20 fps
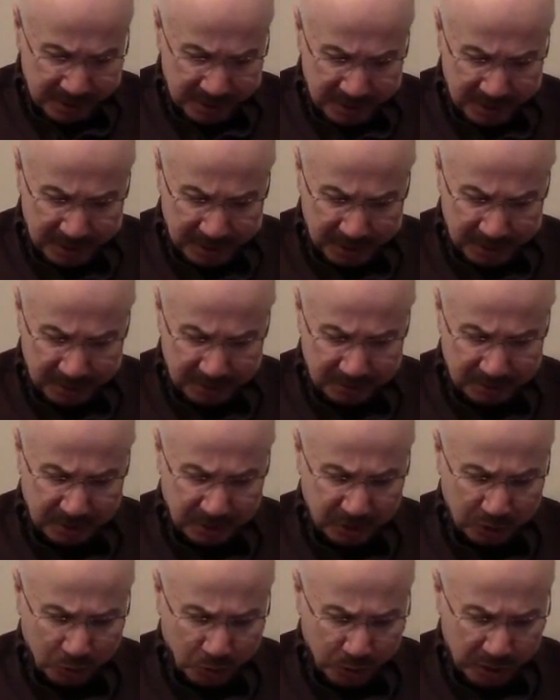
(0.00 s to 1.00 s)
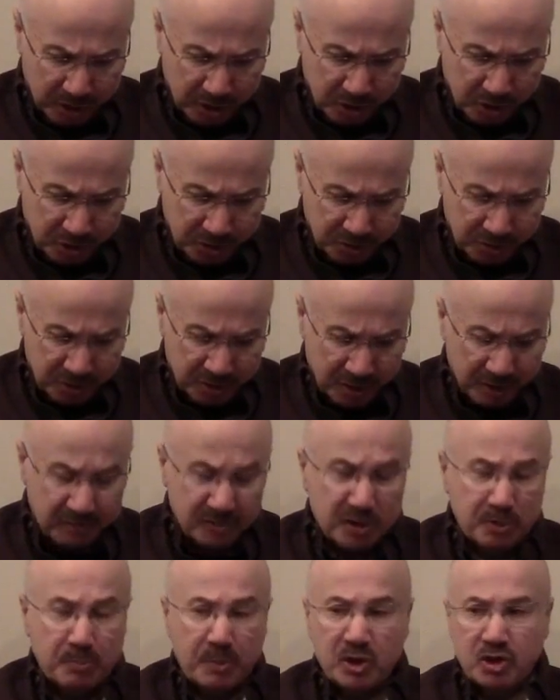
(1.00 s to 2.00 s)
uh, equations
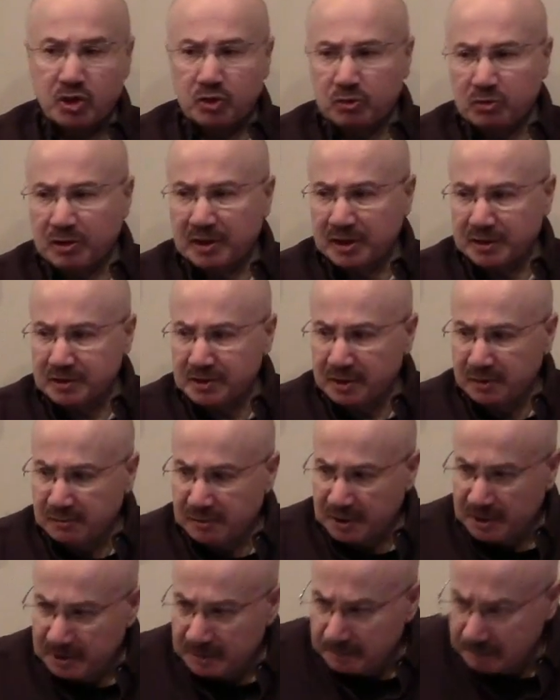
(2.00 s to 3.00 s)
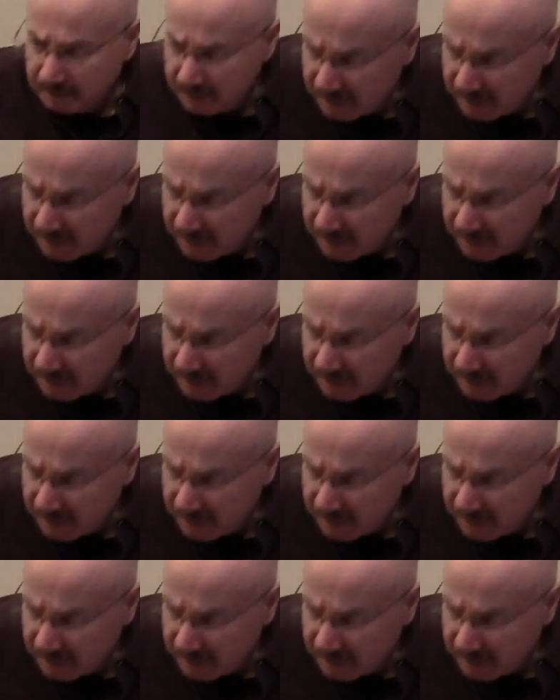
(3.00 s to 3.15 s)
of special relativity.